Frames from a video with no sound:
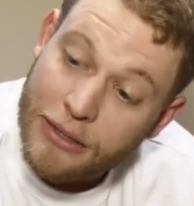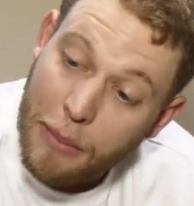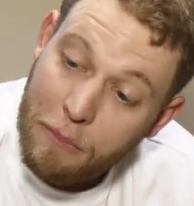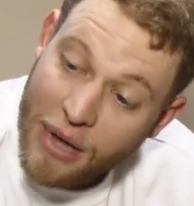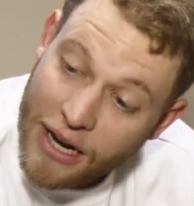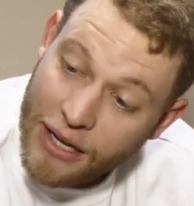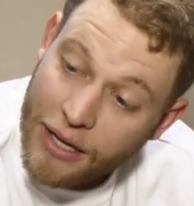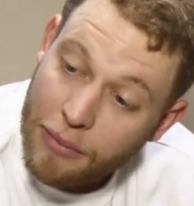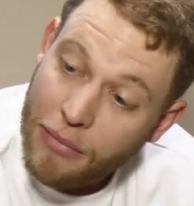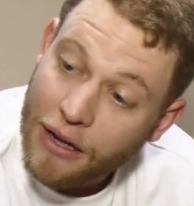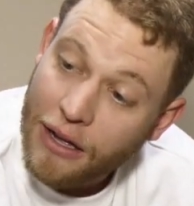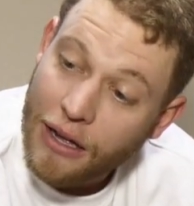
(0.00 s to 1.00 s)

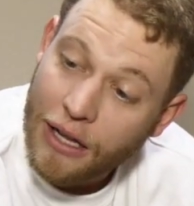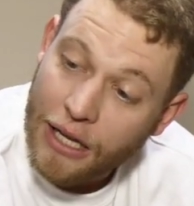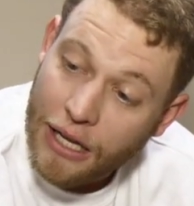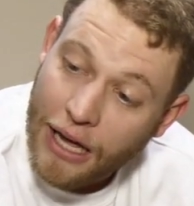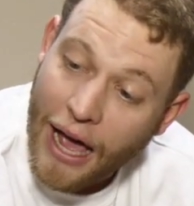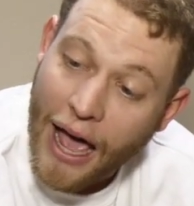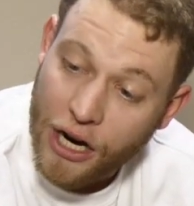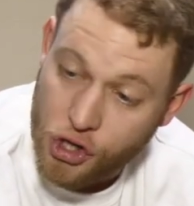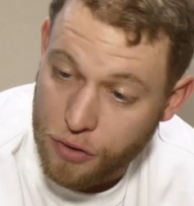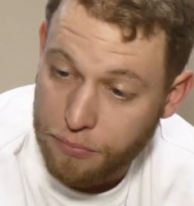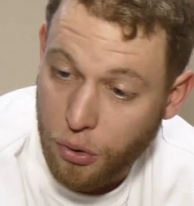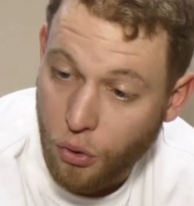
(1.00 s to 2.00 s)
medium
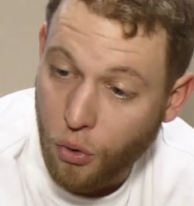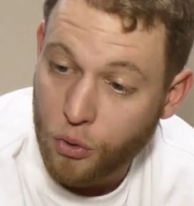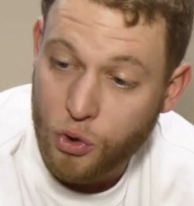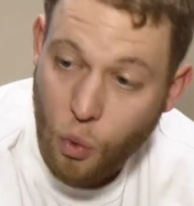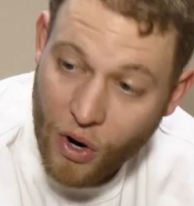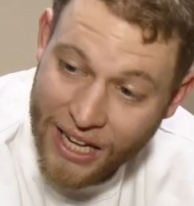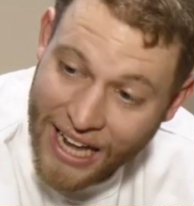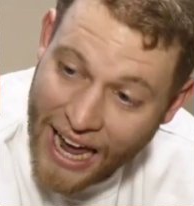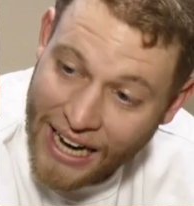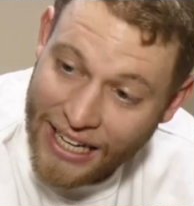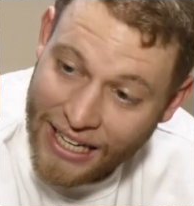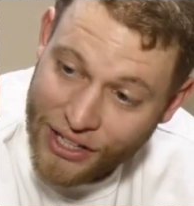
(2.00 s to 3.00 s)
action pole,
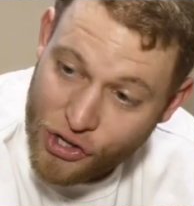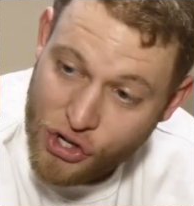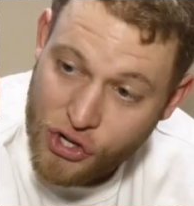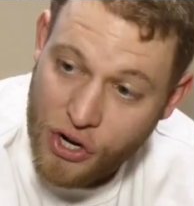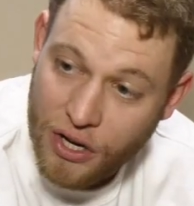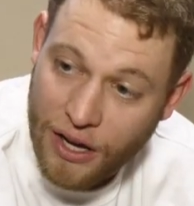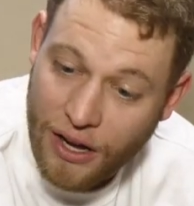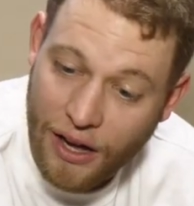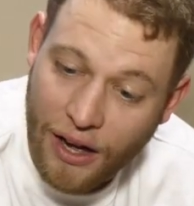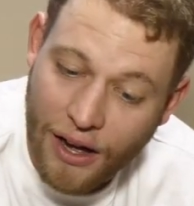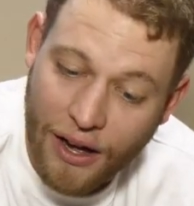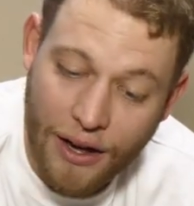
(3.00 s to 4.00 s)
28-inch
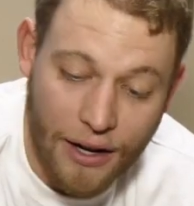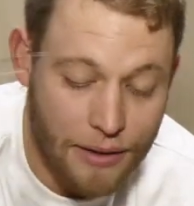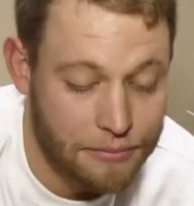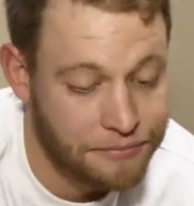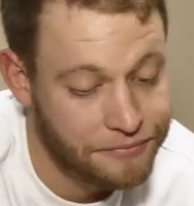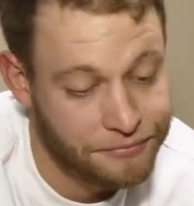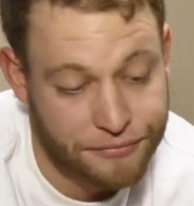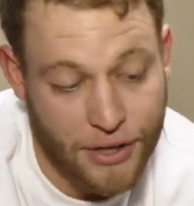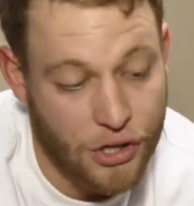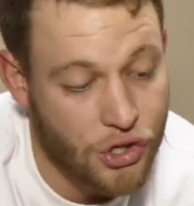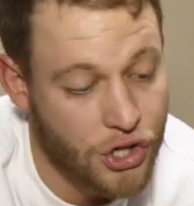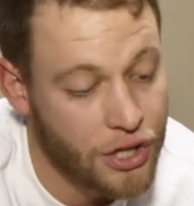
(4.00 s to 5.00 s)

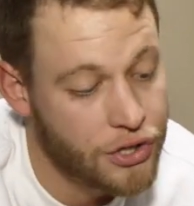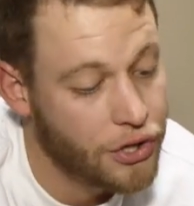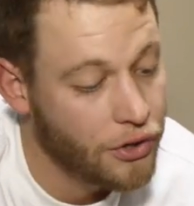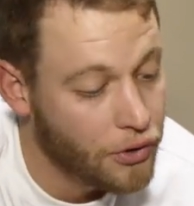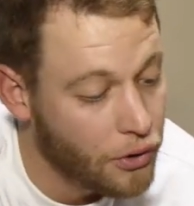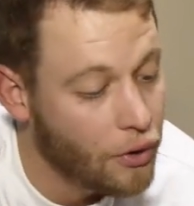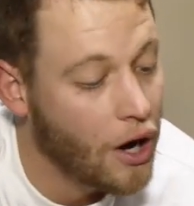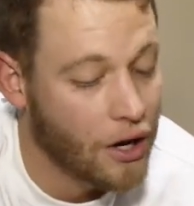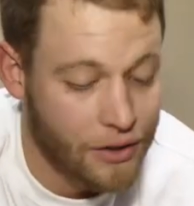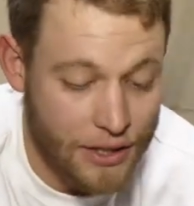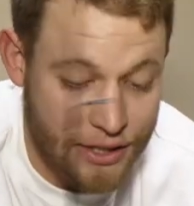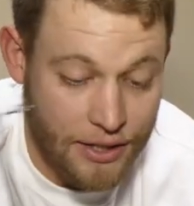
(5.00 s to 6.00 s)
G2
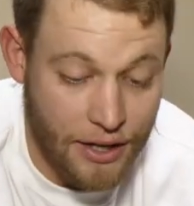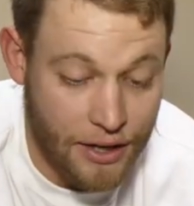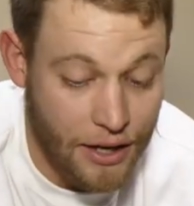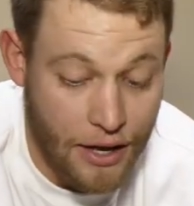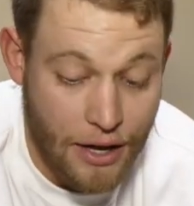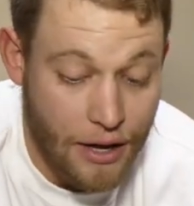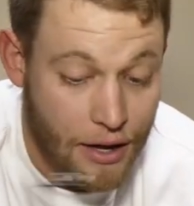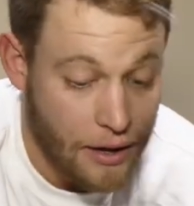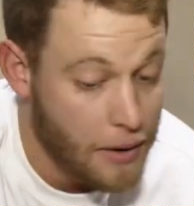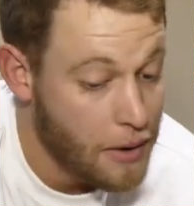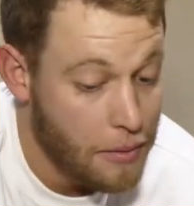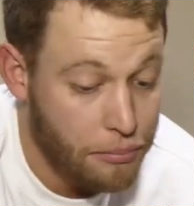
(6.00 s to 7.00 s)
Ugly Stick.
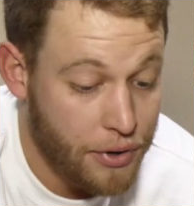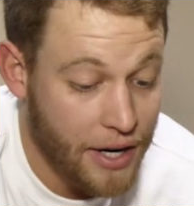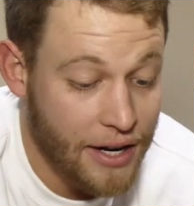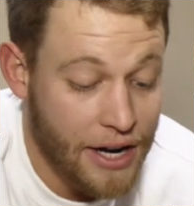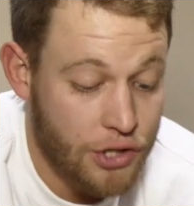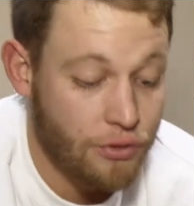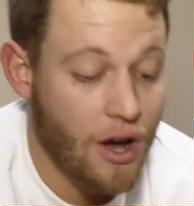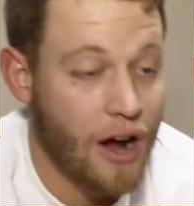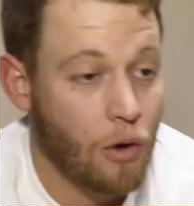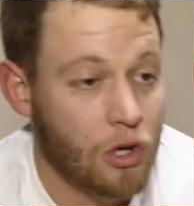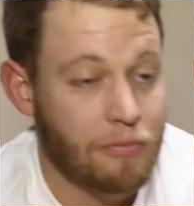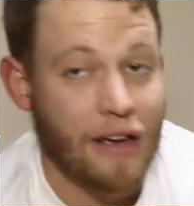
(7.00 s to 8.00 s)
Pretty nice
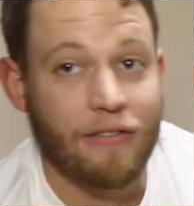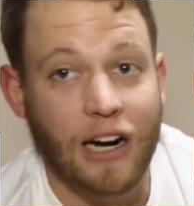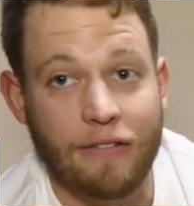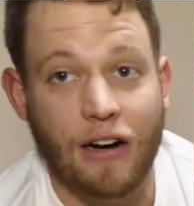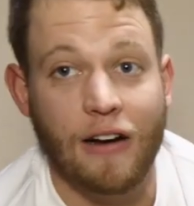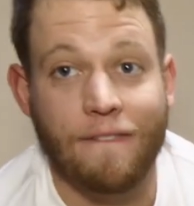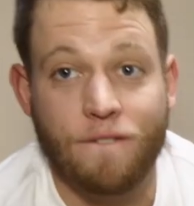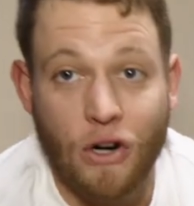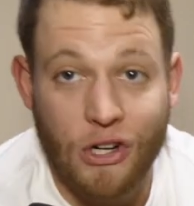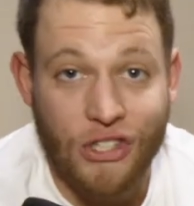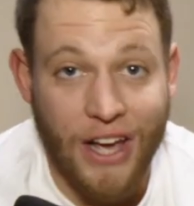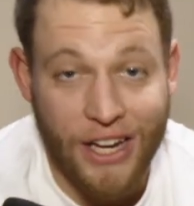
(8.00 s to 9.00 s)
rod. It was my very, very
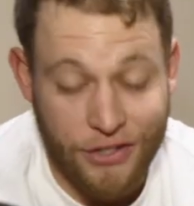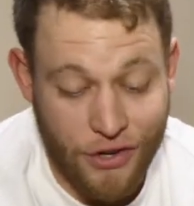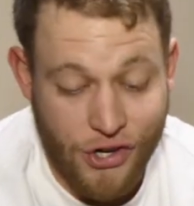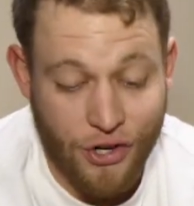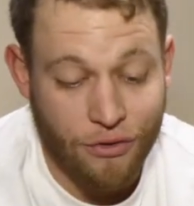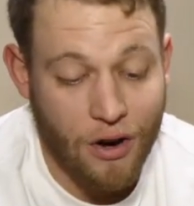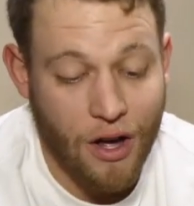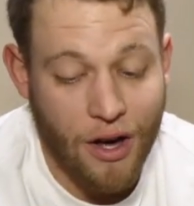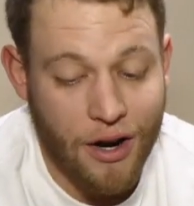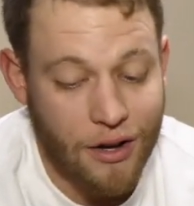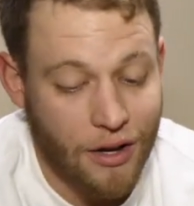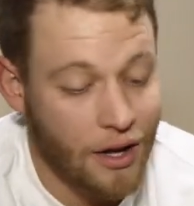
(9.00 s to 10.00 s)
first ice fishing
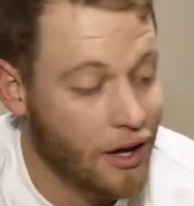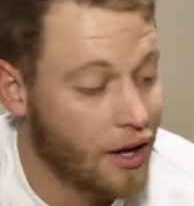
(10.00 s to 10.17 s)
rod.